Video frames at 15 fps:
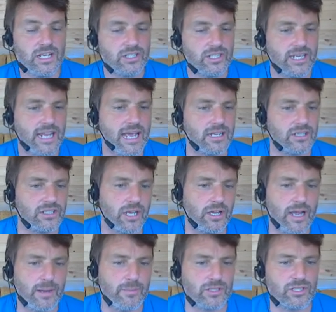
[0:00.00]
So yeah, so
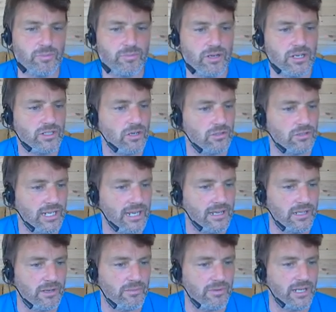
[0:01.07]
how much did the products cost?
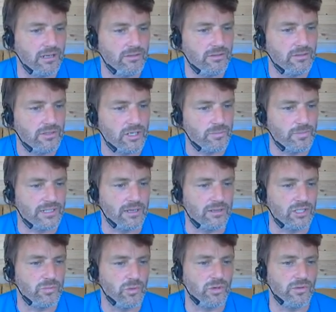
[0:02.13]
Yeah, there we go. So it's picked up
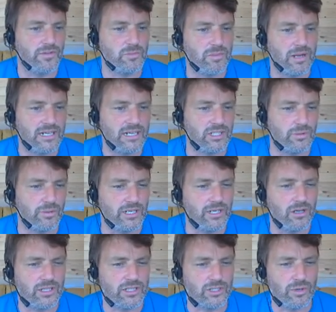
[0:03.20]
the small office plan at
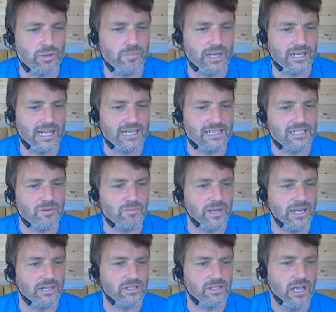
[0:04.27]
£29, the twin pack at
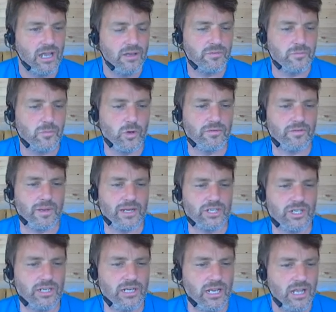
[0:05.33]
£18. For more
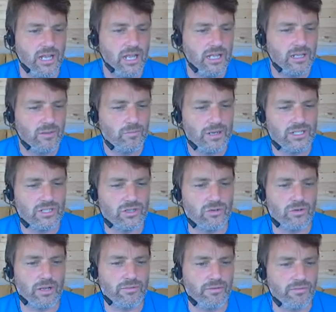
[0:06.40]
information, please
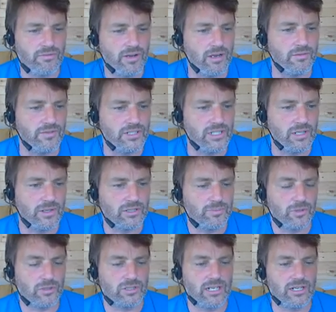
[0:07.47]
call 050 or visit the
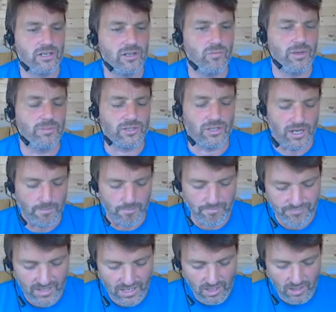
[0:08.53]
BuzzBox Telecom website.
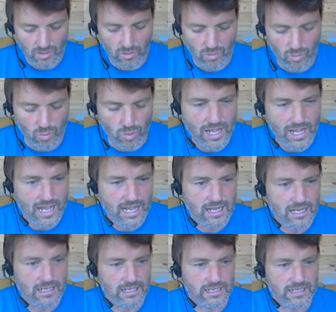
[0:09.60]

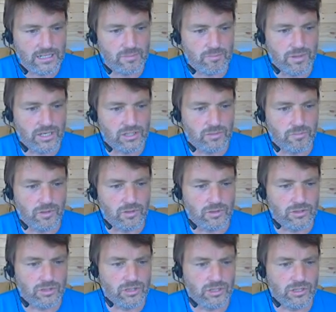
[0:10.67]
Where is
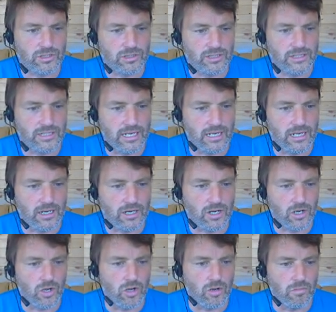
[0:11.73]
BuzzBox
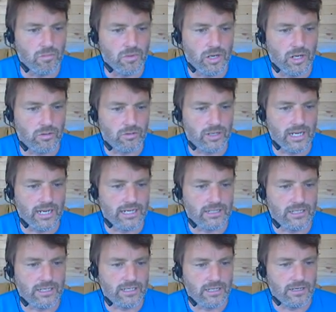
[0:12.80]
Telecom
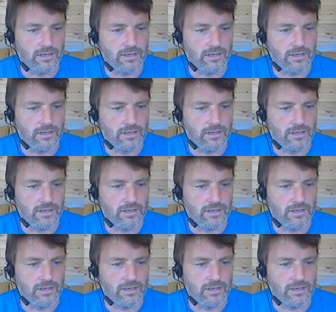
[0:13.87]
located?